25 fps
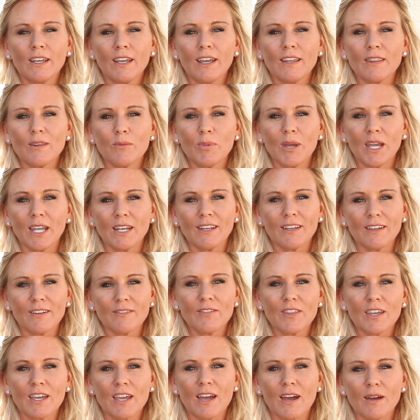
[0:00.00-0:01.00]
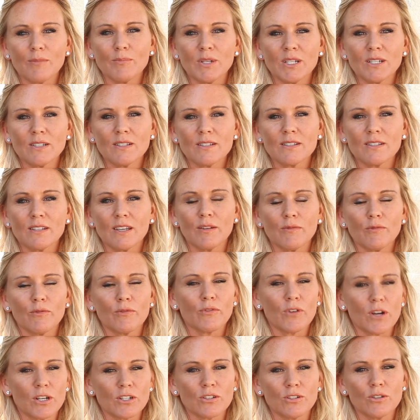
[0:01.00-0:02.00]
and the painting of the cabinets and
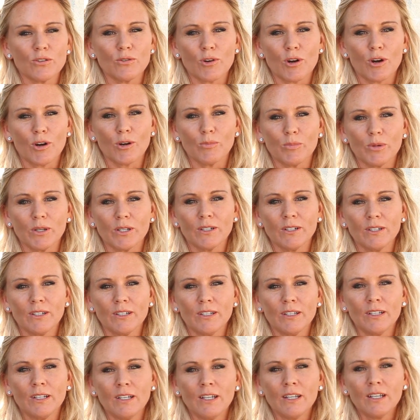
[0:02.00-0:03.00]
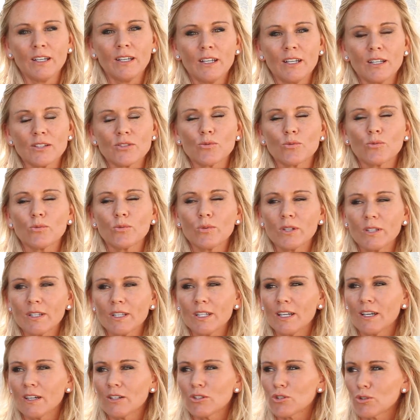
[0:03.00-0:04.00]
fresh new carpet. It's
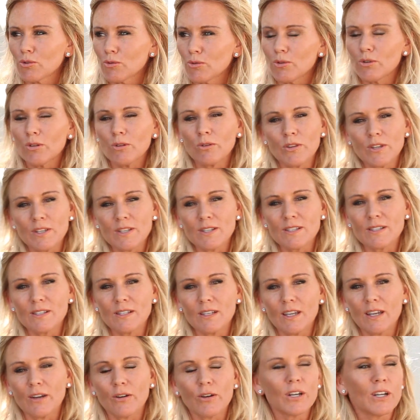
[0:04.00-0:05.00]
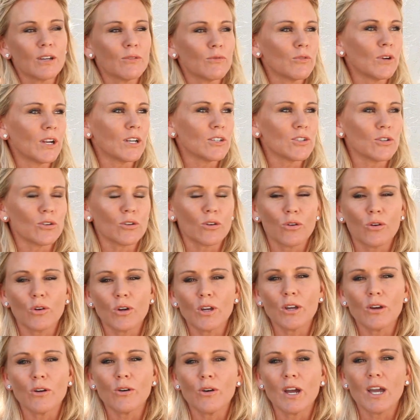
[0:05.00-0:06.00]
really a jewel. This area of Rancho
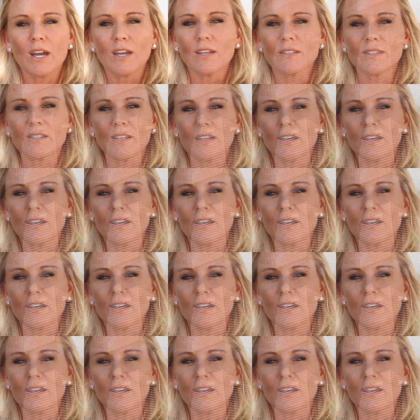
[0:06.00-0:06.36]
Carrillo has